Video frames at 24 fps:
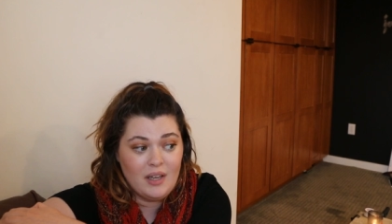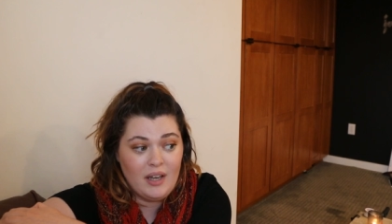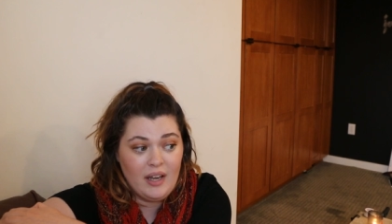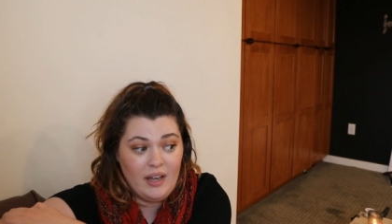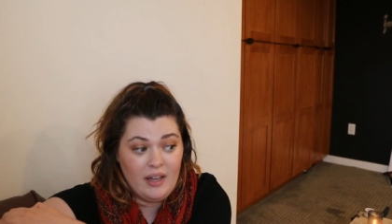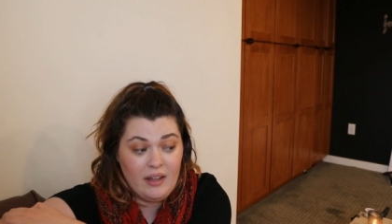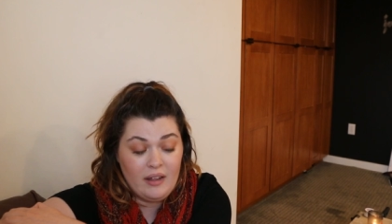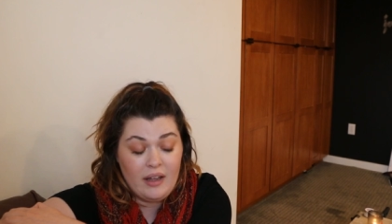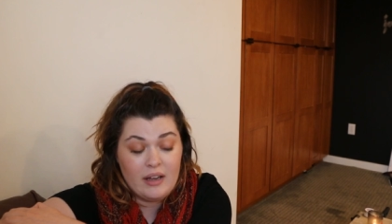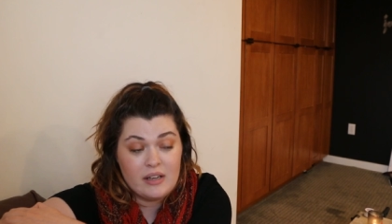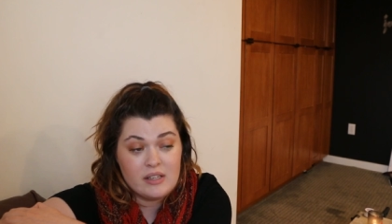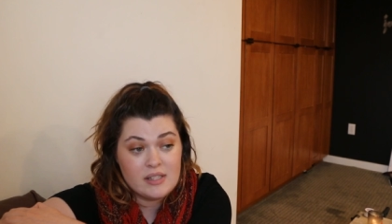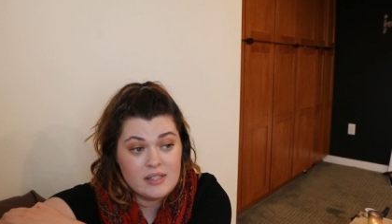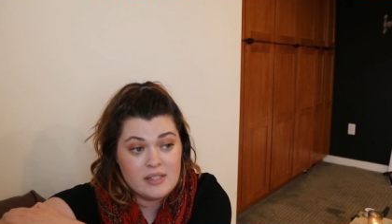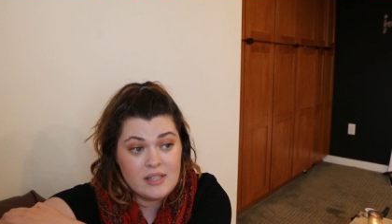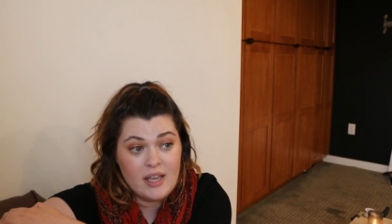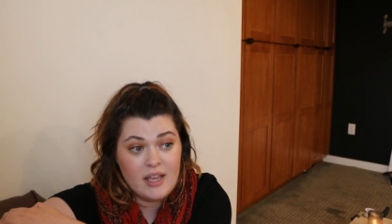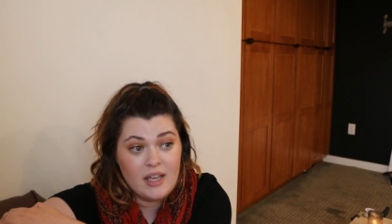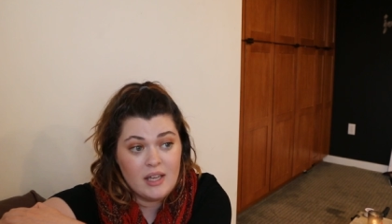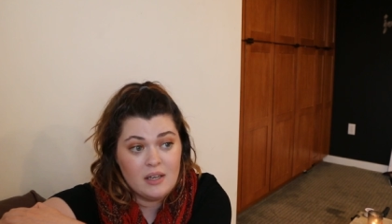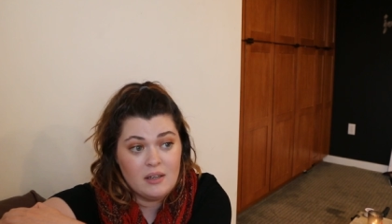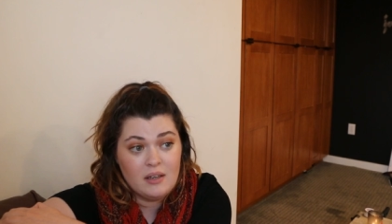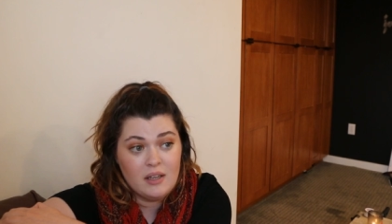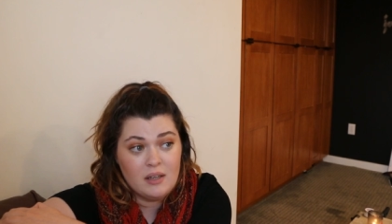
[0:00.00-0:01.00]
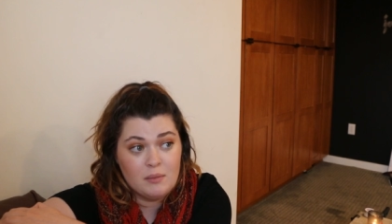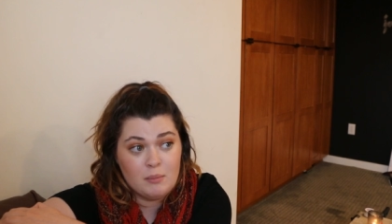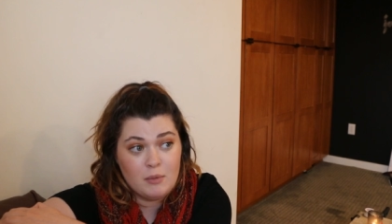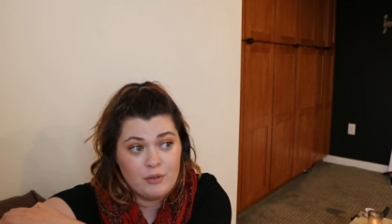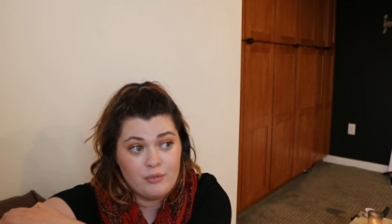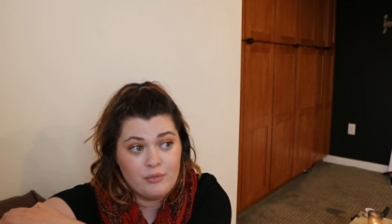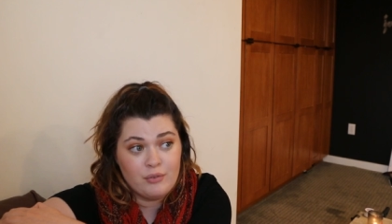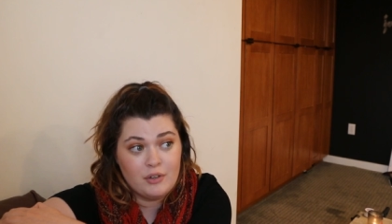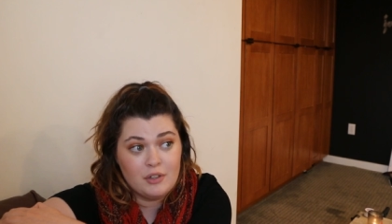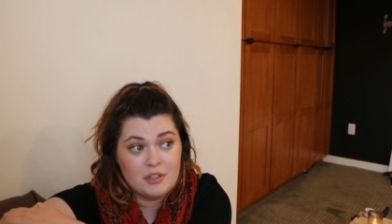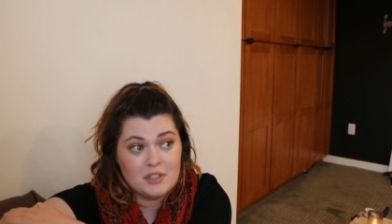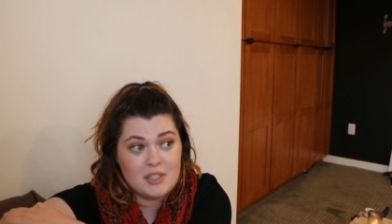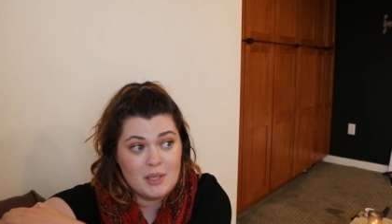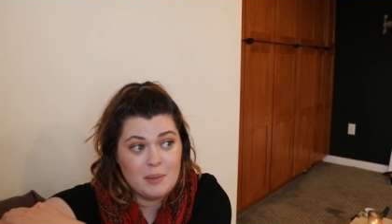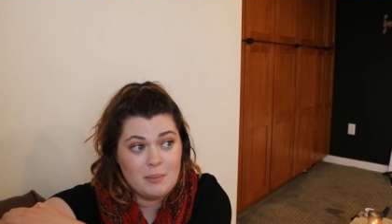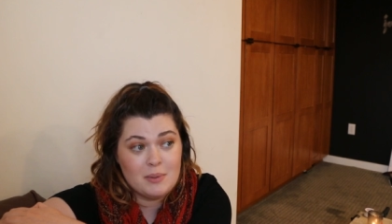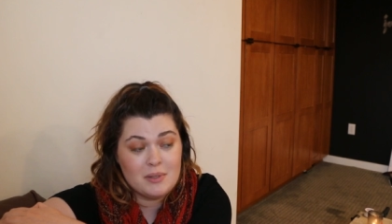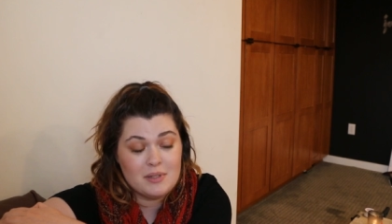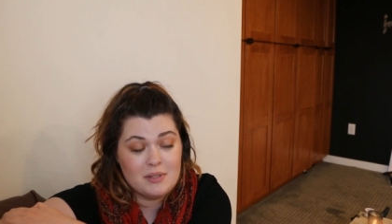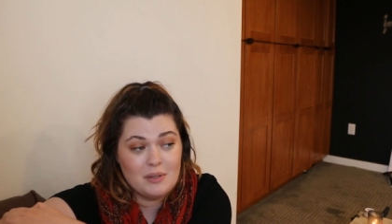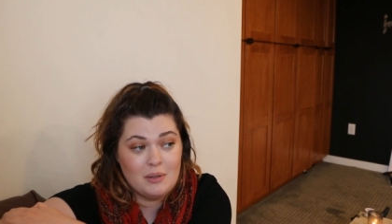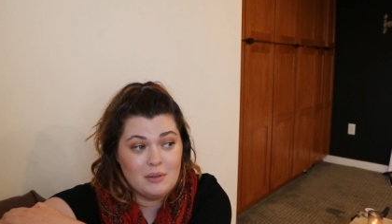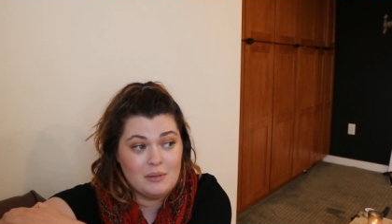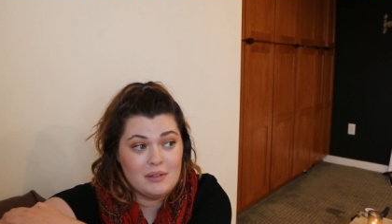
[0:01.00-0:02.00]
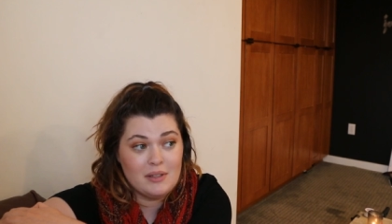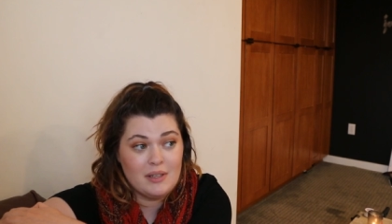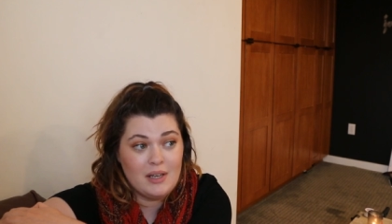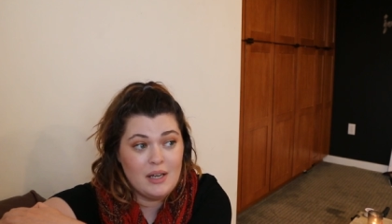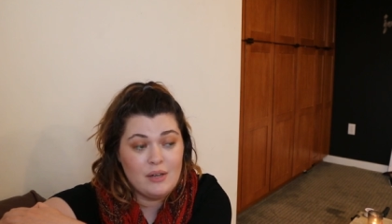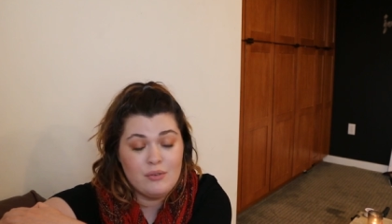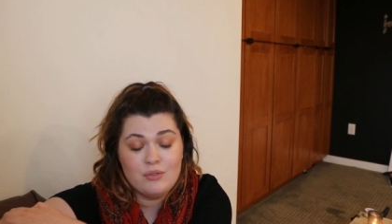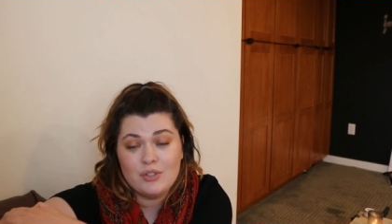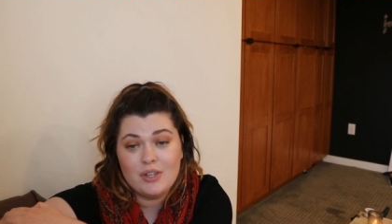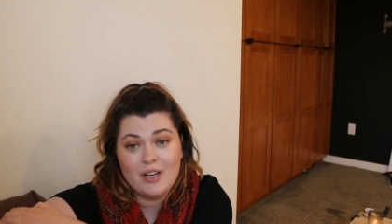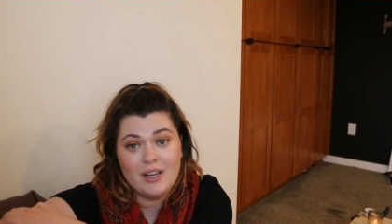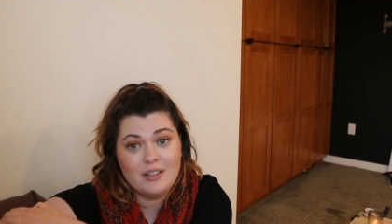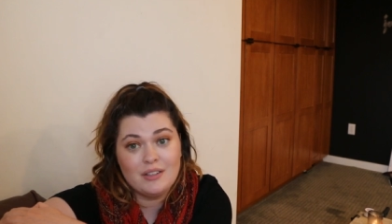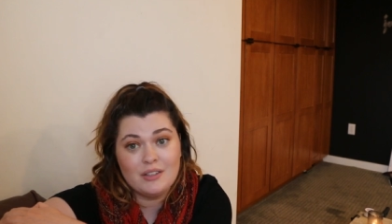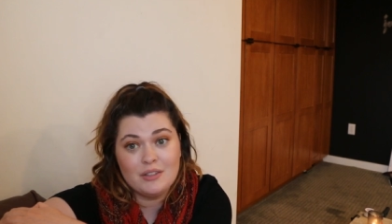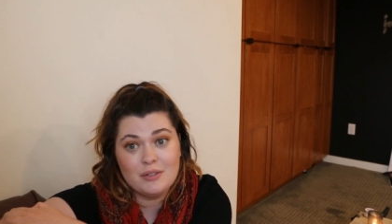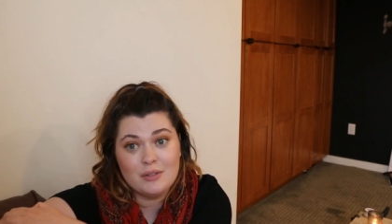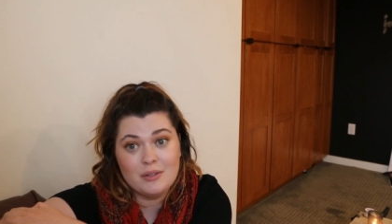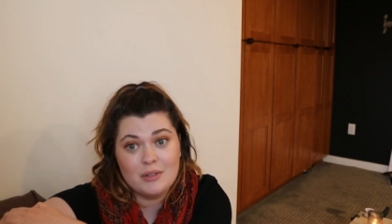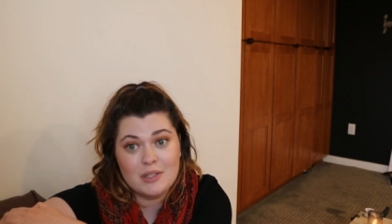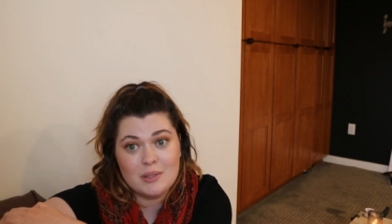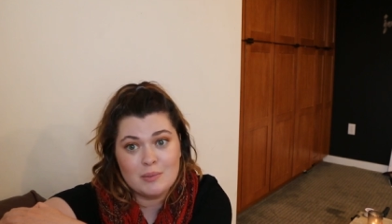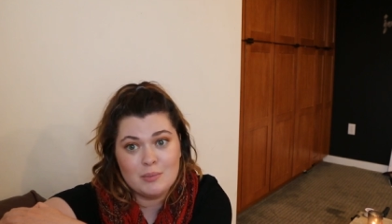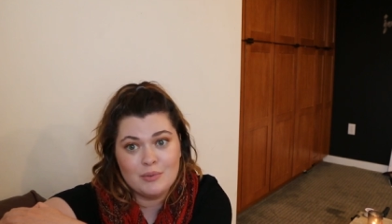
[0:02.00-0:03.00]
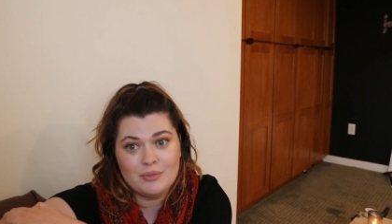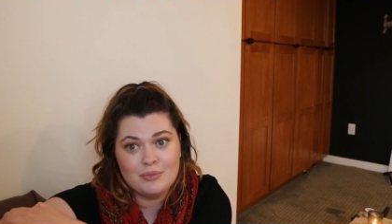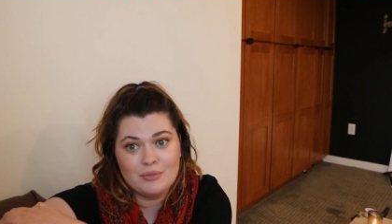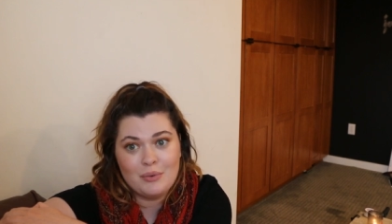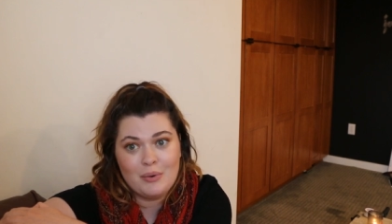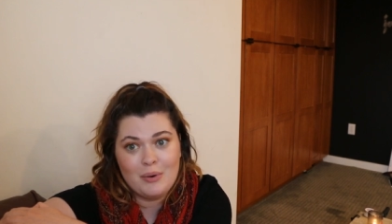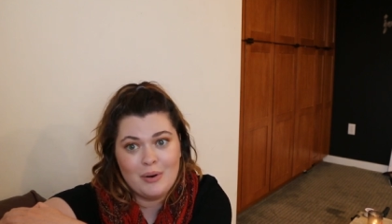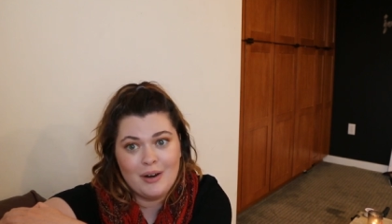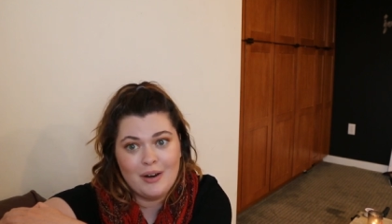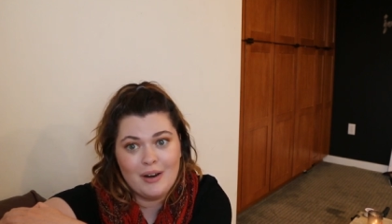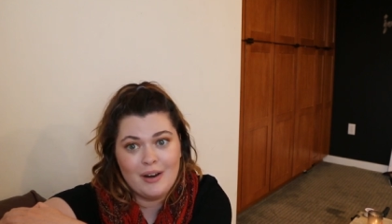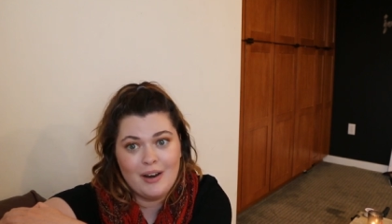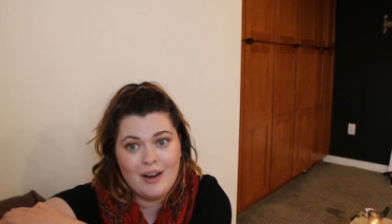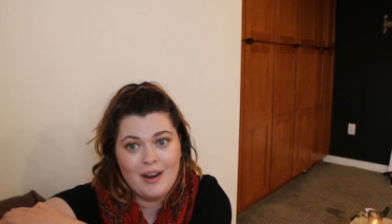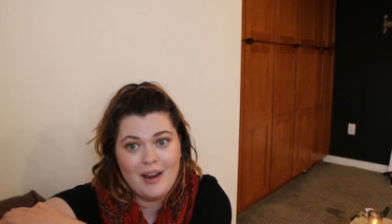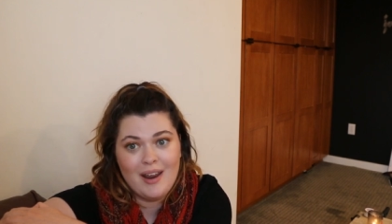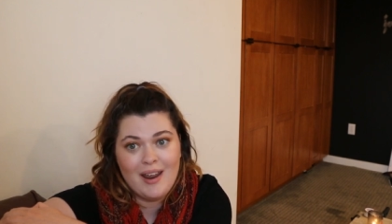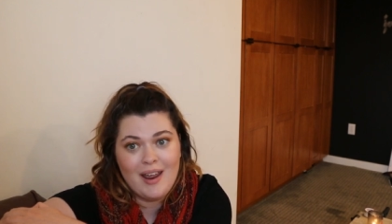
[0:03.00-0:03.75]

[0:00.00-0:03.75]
I said in my first episode that I've tried to do this before,